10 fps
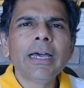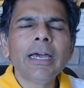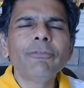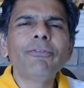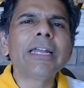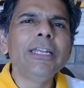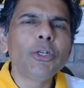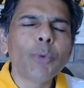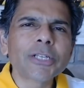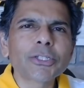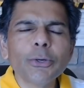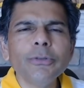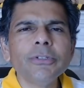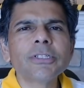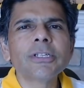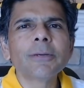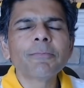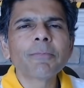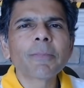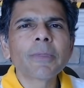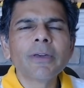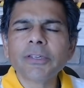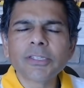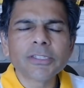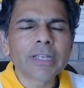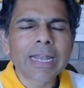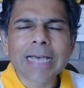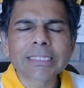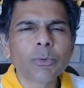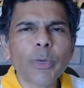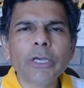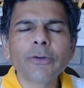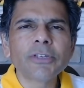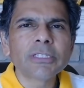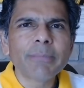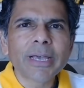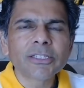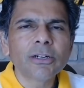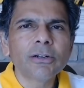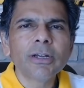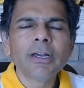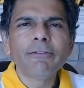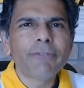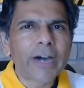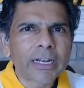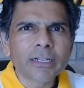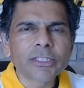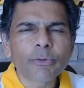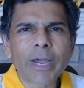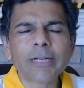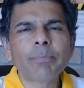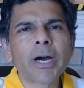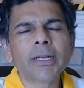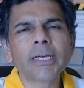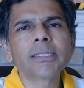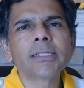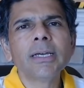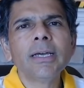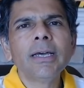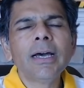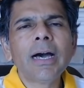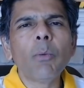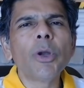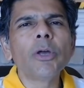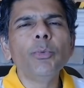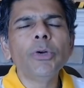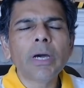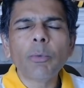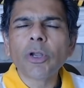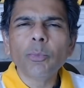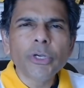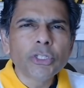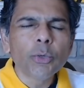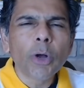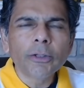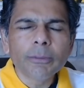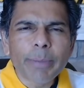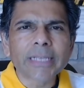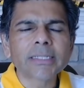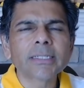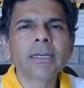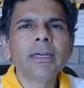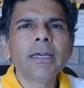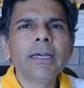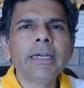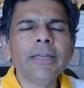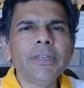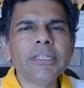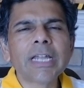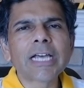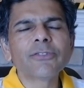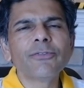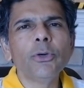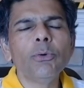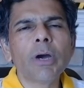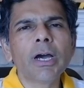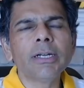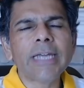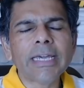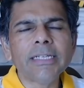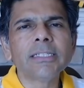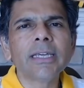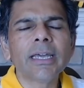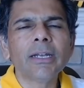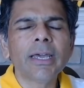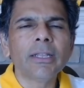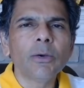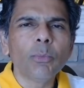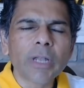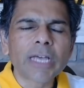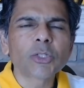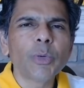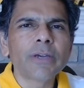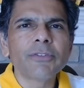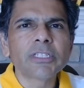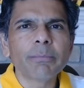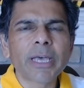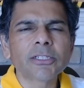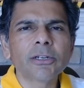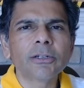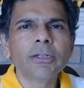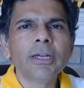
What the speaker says: And finally, to our students, this is the last week of the semester. Finals are right upon us. I want to wish you all the best in these last few days and the last week of the semester.